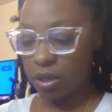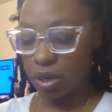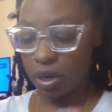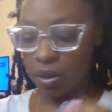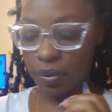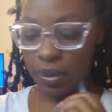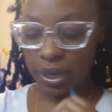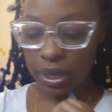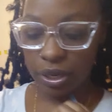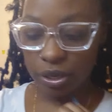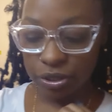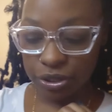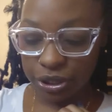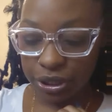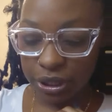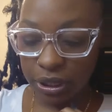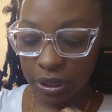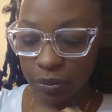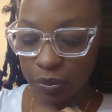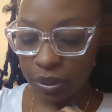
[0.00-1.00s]
Current
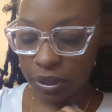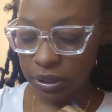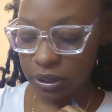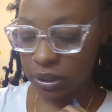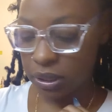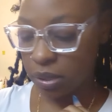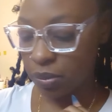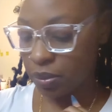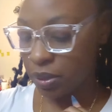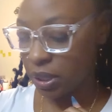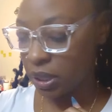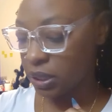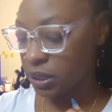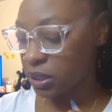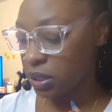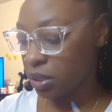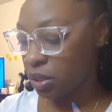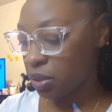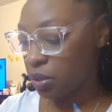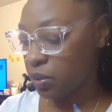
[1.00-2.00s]
energy, what does Libra need
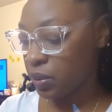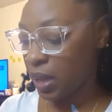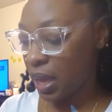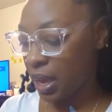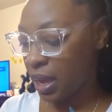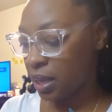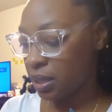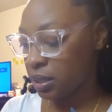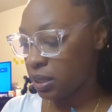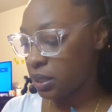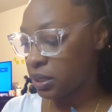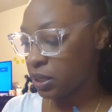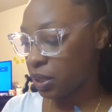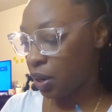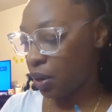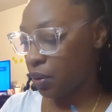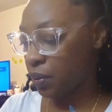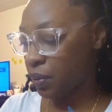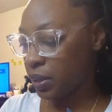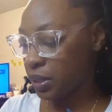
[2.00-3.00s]
to know at this
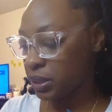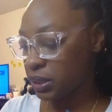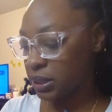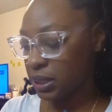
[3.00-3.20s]
current